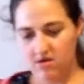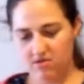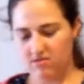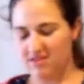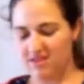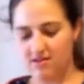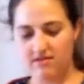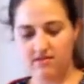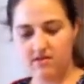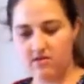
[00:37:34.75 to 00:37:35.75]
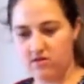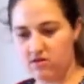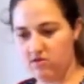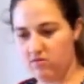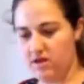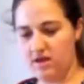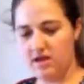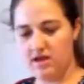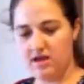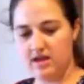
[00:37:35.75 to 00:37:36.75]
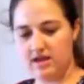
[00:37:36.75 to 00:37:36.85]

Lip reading: Here, toothpick.